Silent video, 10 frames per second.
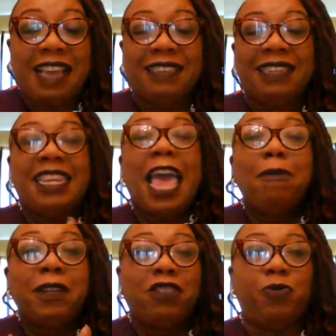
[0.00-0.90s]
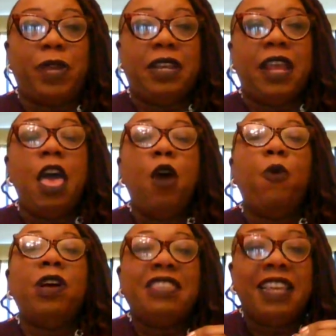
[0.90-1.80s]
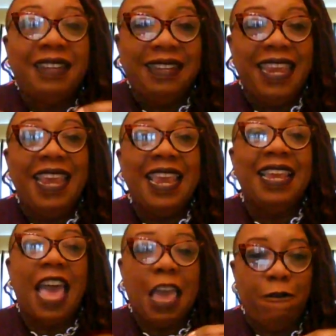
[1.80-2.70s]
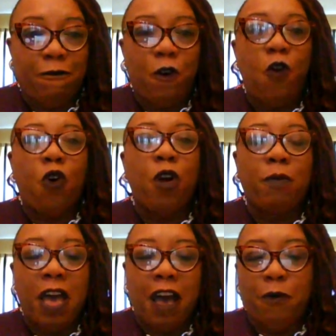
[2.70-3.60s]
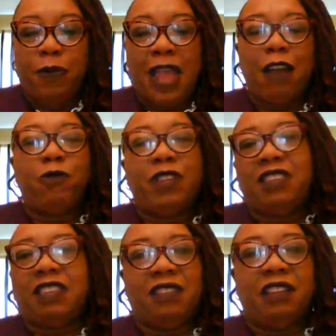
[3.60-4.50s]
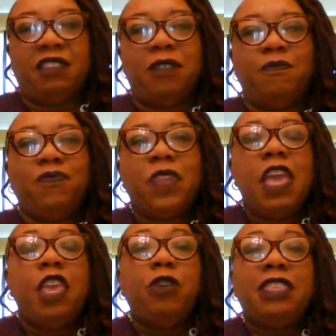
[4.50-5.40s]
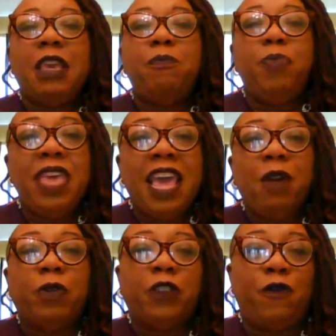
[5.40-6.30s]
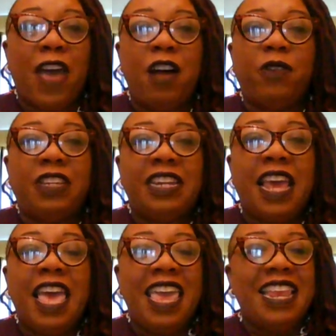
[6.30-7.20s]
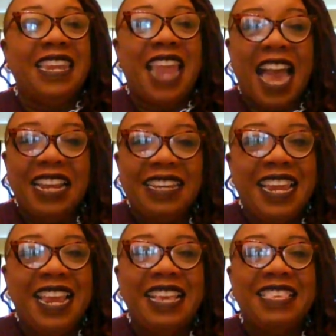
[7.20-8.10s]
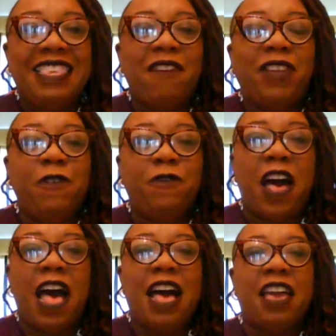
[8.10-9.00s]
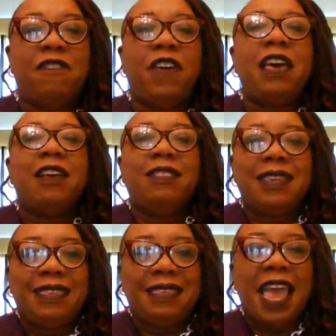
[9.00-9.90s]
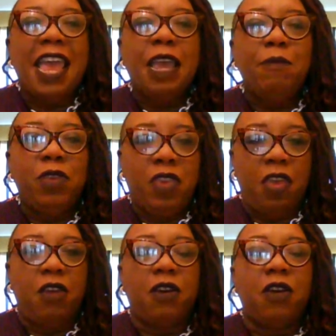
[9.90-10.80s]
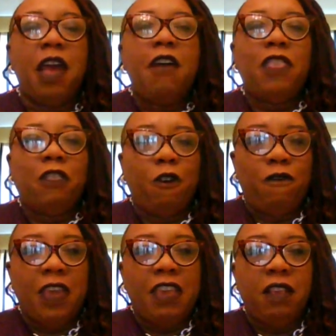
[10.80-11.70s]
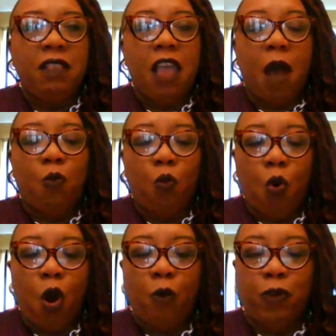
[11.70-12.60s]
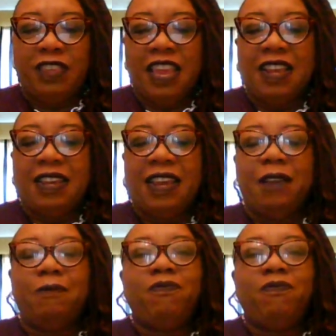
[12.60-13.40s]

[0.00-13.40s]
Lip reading: establishment was indeed a form of Black resistance. You see, BIG was founded in 1975, the same year that the Vietnam War was ending.